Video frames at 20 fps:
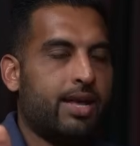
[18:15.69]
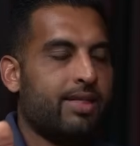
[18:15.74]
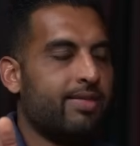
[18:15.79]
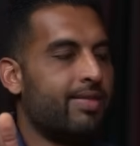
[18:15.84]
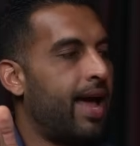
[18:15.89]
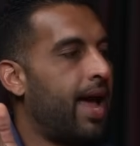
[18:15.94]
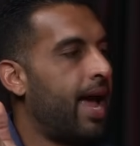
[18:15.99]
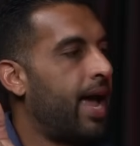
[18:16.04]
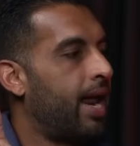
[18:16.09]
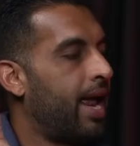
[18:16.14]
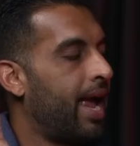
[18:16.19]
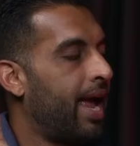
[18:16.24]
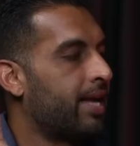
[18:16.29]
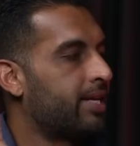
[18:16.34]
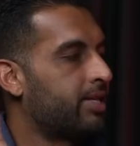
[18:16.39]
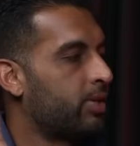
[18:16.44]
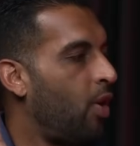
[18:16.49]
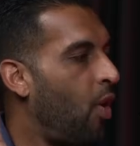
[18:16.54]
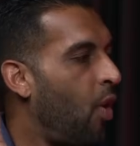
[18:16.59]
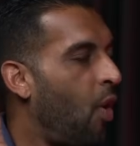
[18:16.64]
that
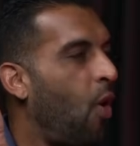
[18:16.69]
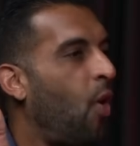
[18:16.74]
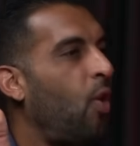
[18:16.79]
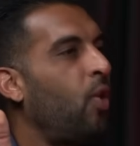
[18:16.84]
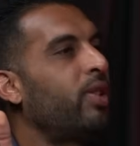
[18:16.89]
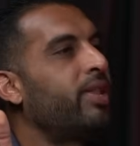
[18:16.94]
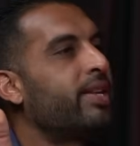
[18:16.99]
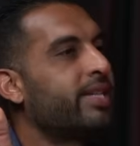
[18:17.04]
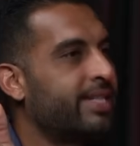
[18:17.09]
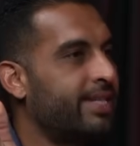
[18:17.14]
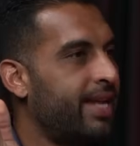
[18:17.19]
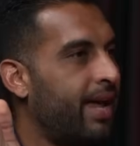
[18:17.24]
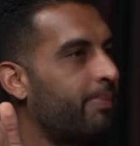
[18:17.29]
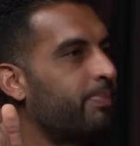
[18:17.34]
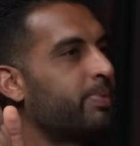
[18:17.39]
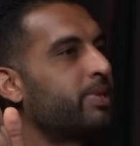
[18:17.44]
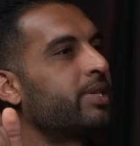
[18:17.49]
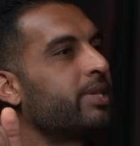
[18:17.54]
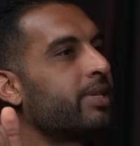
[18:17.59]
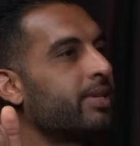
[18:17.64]
has all the
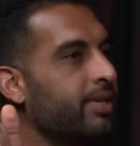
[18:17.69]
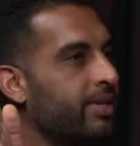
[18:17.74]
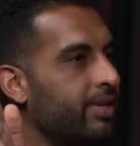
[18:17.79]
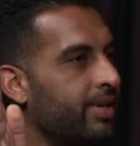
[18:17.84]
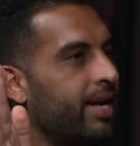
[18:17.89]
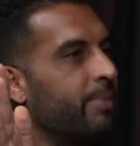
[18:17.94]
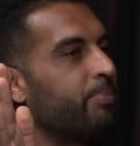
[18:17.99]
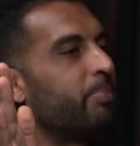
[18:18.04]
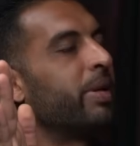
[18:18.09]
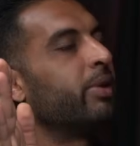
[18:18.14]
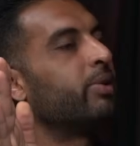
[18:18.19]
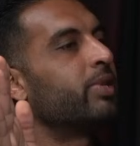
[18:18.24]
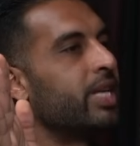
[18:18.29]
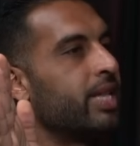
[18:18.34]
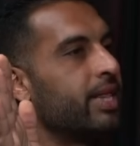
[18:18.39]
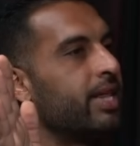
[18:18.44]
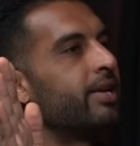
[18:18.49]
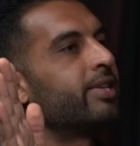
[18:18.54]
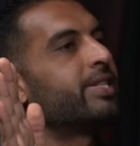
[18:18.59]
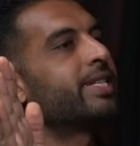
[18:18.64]
steps built
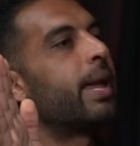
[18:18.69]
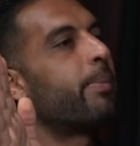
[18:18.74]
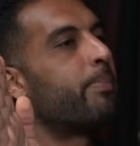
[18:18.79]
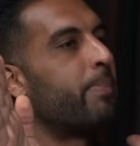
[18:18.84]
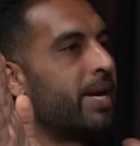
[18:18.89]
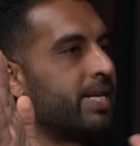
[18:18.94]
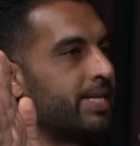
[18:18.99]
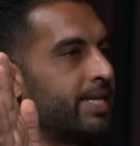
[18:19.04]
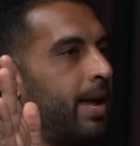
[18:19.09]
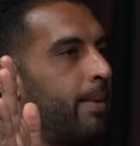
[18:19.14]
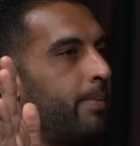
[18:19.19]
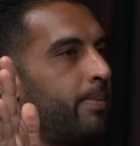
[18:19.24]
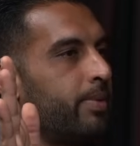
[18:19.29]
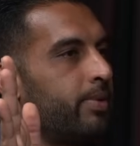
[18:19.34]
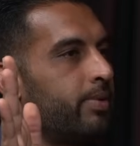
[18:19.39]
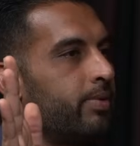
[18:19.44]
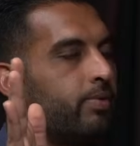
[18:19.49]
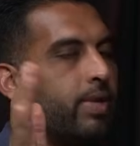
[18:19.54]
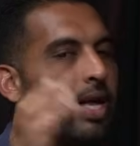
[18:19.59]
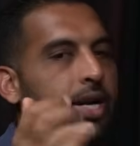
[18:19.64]
in there step by step
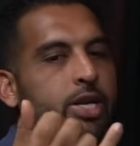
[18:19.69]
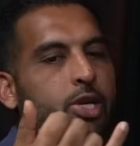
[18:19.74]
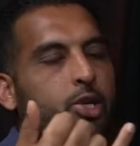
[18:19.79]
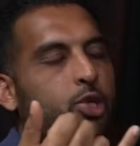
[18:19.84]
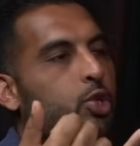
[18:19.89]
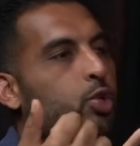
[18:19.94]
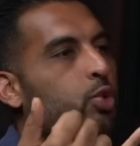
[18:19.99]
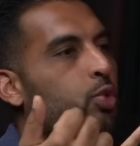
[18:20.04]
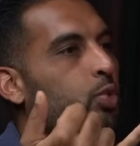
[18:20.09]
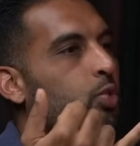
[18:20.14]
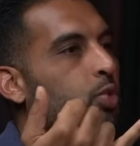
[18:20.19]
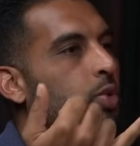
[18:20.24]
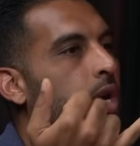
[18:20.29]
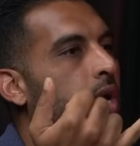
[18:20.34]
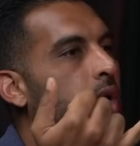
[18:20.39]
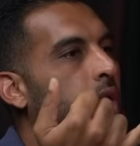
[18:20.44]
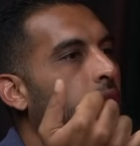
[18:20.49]
that teach you